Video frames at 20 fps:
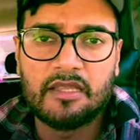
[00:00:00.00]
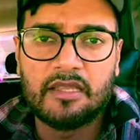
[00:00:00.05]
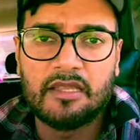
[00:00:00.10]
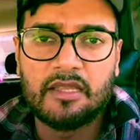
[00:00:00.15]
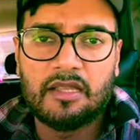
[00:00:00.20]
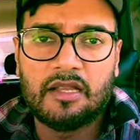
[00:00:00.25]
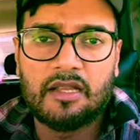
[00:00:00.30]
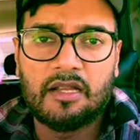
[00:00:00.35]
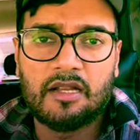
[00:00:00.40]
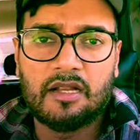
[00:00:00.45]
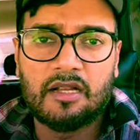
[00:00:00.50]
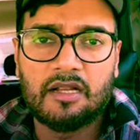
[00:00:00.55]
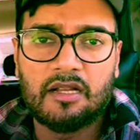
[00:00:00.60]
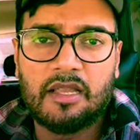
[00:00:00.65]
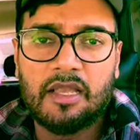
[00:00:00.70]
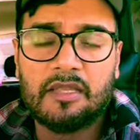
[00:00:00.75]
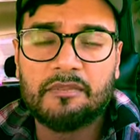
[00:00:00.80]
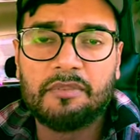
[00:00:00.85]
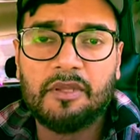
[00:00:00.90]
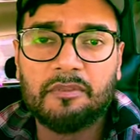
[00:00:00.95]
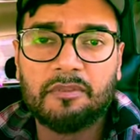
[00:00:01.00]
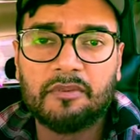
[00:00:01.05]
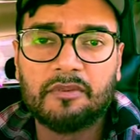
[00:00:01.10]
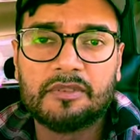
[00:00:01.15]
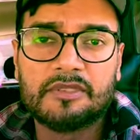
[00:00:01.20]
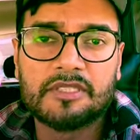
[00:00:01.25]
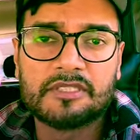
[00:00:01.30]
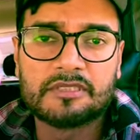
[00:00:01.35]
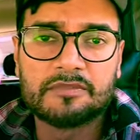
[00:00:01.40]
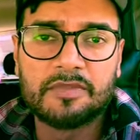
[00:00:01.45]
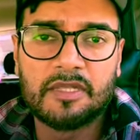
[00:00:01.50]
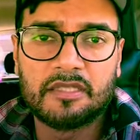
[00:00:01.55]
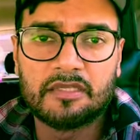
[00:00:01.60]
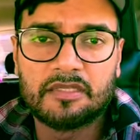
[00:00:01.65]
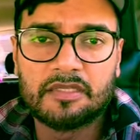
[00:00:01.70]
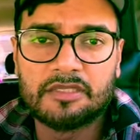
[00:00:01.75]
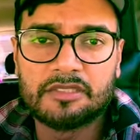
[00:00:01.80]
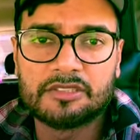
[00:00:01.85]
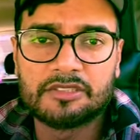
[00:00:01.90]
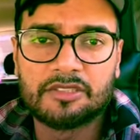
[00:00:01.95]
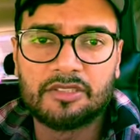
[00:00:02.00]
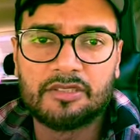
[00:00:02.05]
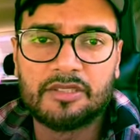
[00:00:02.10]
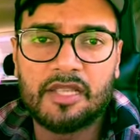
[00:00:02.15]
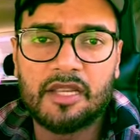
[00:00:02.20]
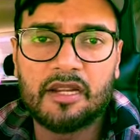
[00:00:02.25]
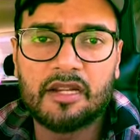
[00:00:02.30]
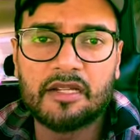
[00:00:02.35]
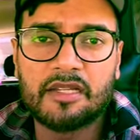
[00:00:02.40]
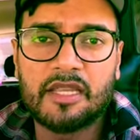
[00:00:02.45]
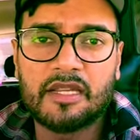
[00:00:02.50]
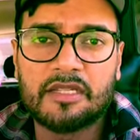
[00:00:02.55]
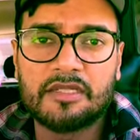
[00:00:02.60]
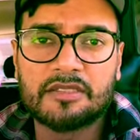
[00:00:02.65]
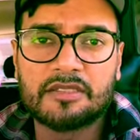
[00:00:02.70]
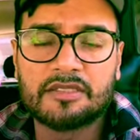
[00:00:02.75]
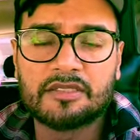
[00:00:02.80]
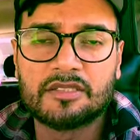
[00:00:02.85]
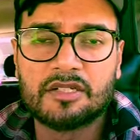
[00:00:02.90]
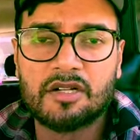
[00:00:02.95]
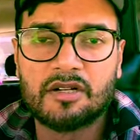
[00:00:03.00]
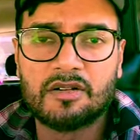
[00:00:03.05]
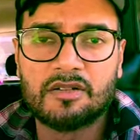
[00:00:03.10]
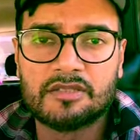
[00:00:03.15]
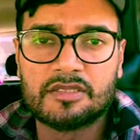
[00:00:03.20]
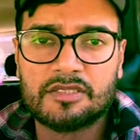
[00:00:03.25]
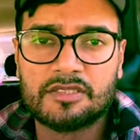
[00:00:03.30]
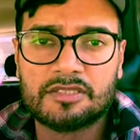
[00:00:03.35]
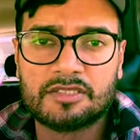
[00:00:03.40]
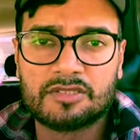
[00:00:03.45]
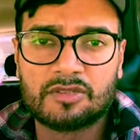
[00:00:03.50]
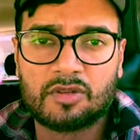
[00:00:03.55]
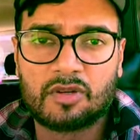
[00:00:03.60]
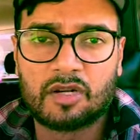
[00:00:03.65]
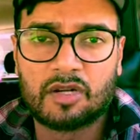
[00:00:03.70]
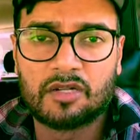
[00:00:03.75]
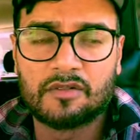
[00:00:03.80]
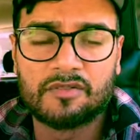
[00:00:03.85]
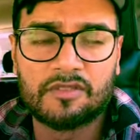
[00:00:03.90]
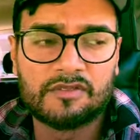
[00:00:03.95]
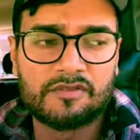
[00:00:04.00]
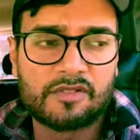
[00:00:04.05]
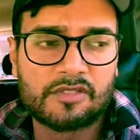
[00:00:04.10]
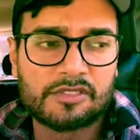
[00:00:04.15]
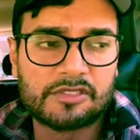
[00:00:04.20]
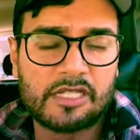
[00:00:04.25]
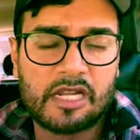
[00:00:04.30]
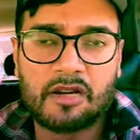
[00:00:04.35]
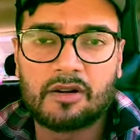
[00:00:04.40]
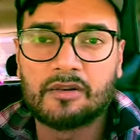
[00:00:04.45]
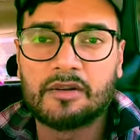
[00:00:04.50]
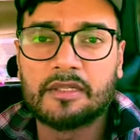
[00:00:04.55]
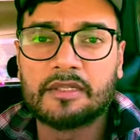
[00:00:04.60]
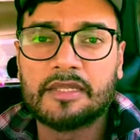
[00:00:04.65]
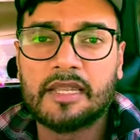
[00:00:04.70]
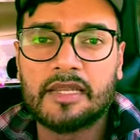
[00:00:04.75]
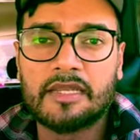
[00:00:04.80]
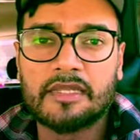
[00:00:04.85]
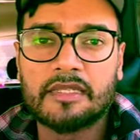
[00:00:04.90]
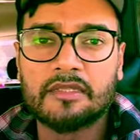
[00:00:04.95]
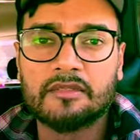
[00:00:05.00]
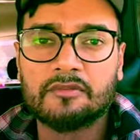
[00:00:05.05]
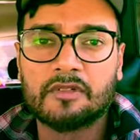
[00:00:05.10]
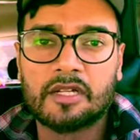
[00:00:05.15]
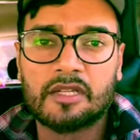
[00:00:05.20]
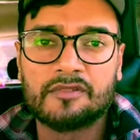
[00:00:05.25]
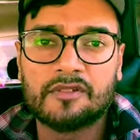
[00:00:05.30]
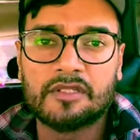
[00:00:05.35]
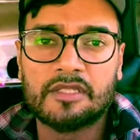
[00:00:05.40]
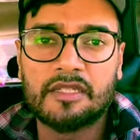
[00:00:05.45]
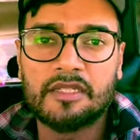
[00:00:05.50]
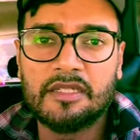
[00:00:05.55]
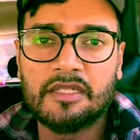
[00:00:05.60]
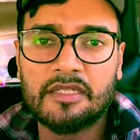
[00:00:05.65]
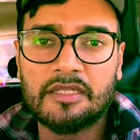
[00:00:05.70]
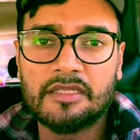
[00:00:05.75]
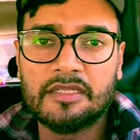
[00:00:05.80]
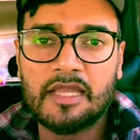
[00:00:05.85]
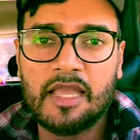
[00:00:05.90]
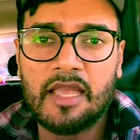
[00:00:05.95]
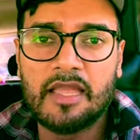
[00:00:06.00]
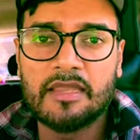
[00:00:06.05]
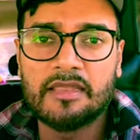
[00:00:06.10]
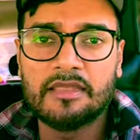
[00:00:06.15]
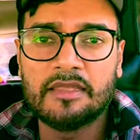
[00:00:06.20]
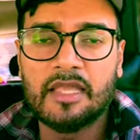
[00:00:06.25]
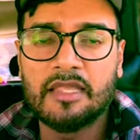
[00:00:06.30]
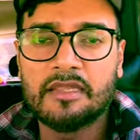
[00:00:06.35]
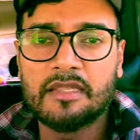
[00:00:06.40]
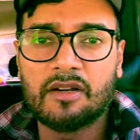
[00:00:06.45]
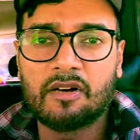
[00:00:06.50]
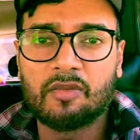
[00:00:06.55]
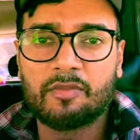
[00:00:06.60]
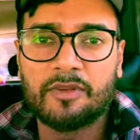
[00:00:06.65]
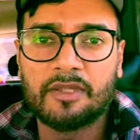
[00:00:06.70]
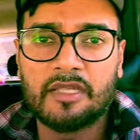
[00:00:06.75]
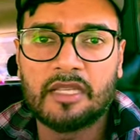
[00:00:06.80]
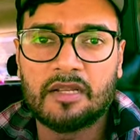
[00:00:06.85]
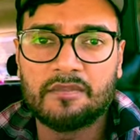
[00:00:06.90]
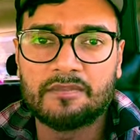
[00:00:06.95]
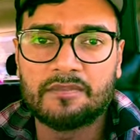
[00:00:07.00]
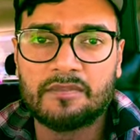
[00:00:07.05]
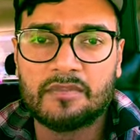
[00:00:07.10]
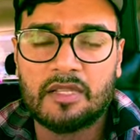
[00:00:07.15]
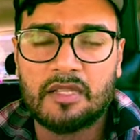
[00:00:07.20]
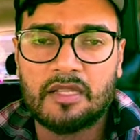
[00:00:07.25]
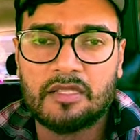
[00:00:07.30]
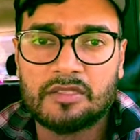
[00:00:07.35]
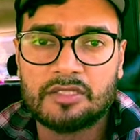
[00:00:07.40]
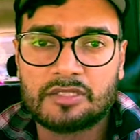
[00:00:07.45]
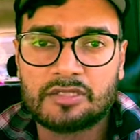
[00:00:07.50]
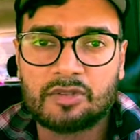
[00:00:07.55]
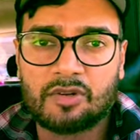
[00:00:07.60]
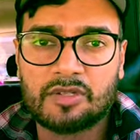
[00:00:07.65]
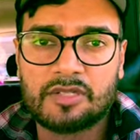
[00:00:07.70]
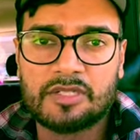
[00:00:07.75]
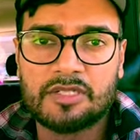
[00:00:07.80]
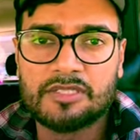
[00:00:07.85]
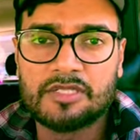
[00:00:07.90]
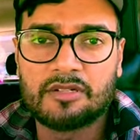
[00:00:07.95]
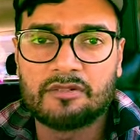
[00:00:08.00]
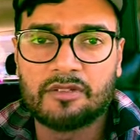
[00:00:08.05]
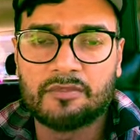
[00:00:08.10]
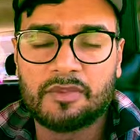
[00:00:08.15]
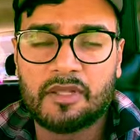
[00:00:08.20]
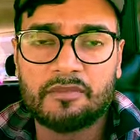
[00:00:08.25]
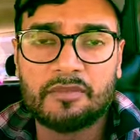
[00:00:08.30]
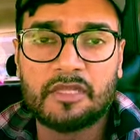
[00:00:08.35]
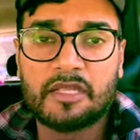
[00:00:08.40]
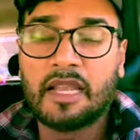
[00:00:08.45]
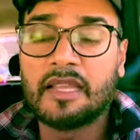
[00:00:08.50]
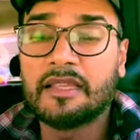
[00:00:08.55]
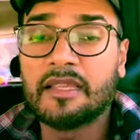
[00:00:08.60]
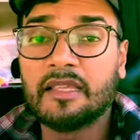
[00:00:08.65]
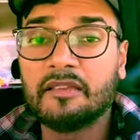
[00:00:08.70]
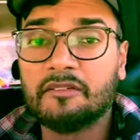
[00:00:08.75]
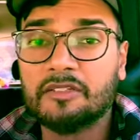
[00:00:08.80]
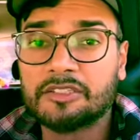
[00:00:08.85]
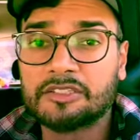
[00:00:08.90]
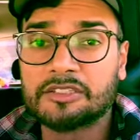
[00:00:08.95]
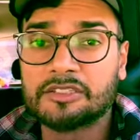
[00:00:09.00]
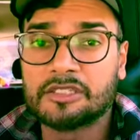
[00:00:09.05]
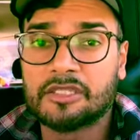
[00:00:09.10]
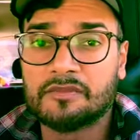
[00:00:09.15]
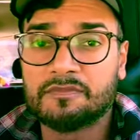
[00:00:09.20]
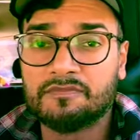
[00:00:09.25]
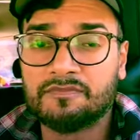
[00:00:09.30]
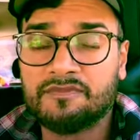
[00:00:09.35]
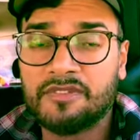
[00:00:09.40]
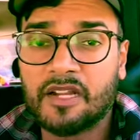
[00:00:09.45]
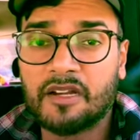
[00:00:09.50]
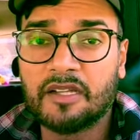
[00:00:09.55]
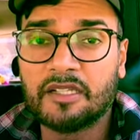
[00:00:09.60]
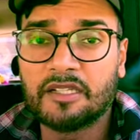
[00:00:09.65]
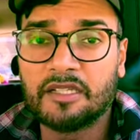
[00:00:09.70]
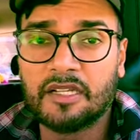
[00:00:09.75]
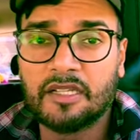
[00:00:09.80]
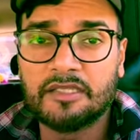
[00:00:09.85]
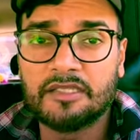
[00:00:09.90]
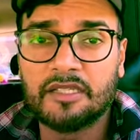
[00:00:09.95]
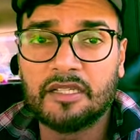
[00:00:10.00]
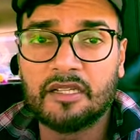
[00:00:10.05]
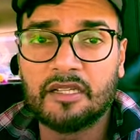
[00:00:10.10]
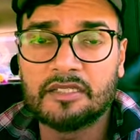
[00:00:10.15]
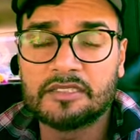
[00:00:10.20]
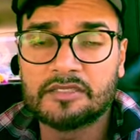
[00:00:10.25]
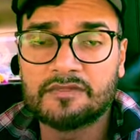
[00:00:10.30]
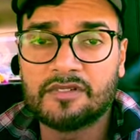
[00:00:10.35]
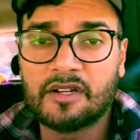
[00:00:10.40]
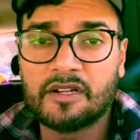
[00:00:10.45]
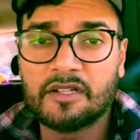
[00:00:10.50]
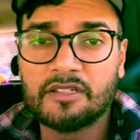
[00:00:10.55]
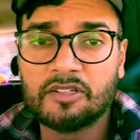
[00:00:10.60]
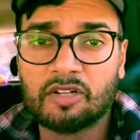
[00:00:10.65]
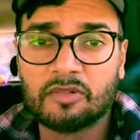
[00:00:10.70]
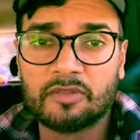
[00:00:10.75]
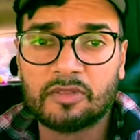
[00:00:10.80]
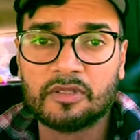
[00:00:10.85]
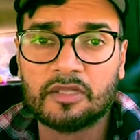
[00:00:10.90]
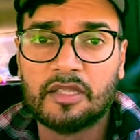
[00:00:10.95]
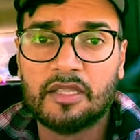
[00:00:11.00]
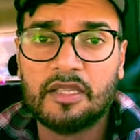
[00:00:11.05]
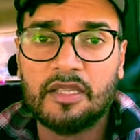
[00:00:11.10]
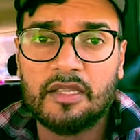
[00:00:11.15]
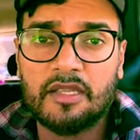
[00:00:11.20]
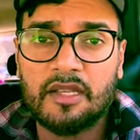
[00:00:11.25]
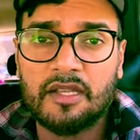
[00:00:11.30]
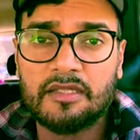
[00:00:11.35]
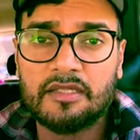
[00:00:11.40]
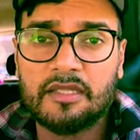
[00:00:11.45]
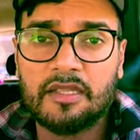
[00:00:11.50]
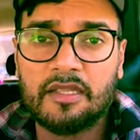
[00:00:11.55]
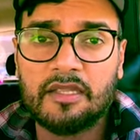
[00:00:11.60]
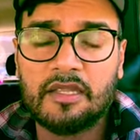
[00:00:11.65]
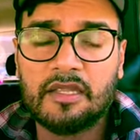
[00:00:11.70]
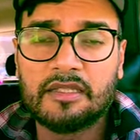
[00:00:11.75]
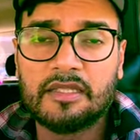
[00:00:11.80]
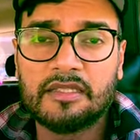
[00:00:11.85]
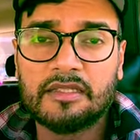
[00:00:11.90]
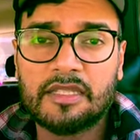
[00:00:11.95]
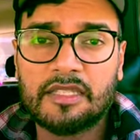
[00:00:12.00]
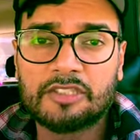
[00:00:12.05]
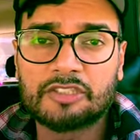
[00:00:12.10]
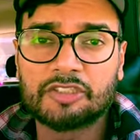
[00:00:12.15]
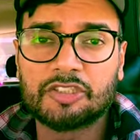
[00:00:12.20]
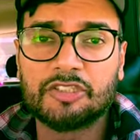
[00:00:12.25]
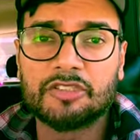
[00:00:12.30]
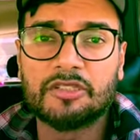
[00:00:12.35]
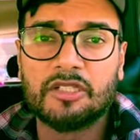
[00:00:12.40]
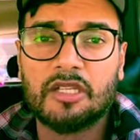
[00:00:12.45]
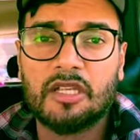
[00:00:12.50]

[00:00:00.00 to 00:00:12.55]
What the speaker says: and people with disabilities. So they're getting to go to the store for the first hour and getting whatever they need, and then they're opening up the store to the general public. I think, which is a very good idea. It's a very noble idea, and I think they should